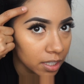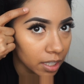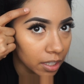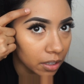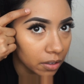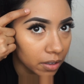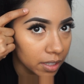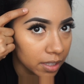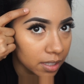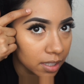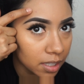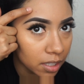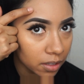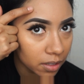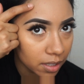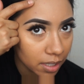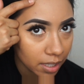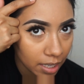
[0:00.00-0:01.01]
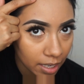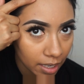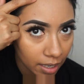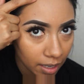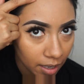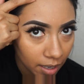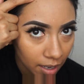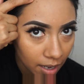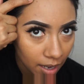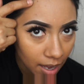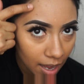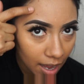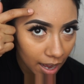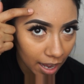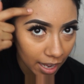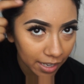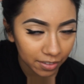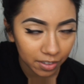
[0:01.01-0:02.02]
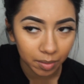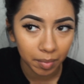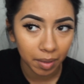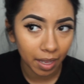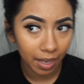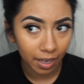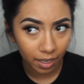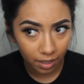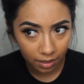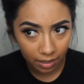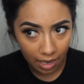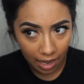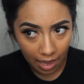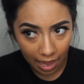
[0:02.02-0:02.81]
Like, you could still see I have some like